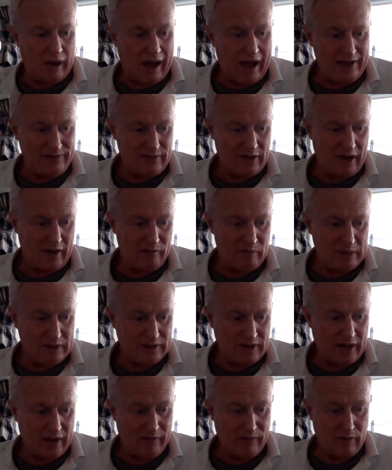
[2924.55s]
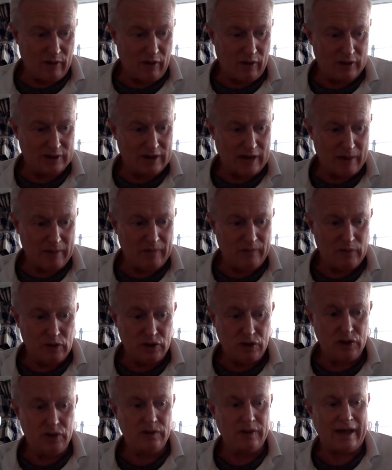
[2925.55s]
I've I've been saying for a long time. If you
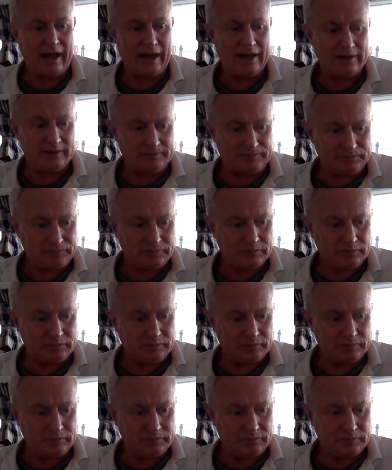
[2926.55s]
do that,